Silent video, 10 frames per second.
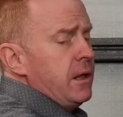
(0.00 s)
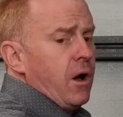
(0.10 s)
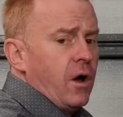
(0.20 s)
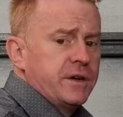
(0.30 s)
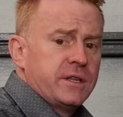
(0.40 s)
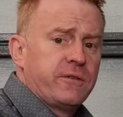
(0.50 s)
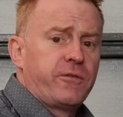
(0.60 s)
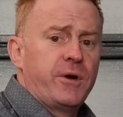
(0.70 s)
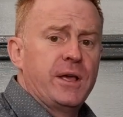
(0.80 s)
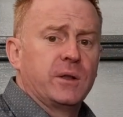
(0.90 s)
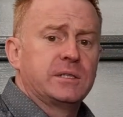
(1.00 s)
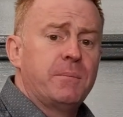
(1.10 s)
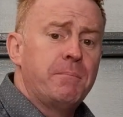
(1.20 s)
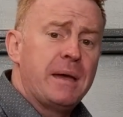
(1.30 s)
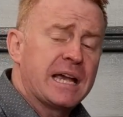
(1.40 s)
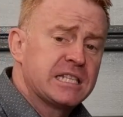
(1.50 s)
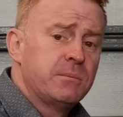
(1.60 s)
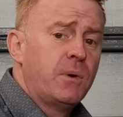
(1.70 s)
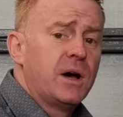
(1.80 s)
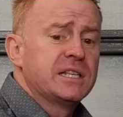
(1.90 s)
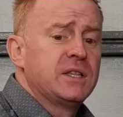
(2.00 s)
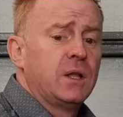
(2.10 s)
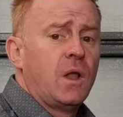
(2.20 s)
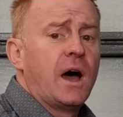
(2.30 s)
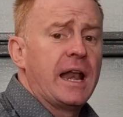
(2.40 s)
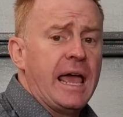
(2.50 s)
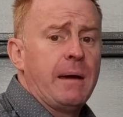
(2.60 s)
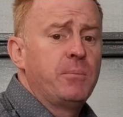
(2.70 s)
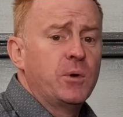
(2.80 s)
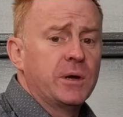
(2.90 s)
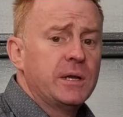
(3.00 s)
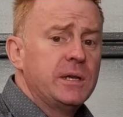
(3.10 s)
onto the Fresnel to maximize the light output.